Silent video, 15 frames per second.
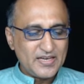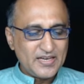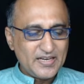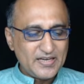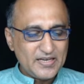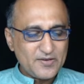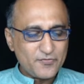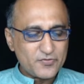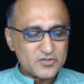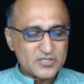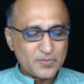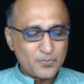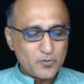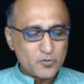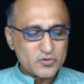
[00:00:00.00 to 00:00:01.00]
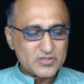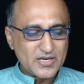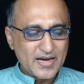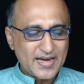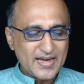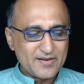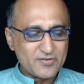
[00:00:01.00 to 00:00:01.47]
If suppose I
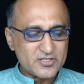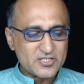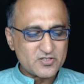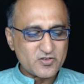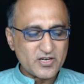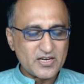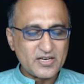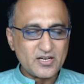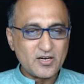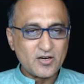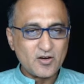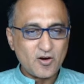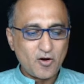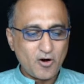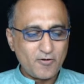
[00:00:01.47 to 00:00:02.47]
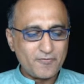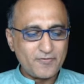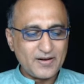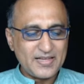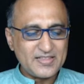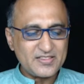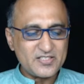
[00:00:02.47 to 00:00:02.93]
have a string of
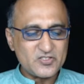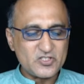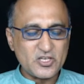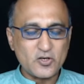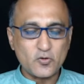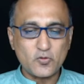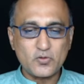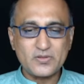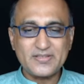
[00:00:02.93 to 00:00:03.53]
length 0,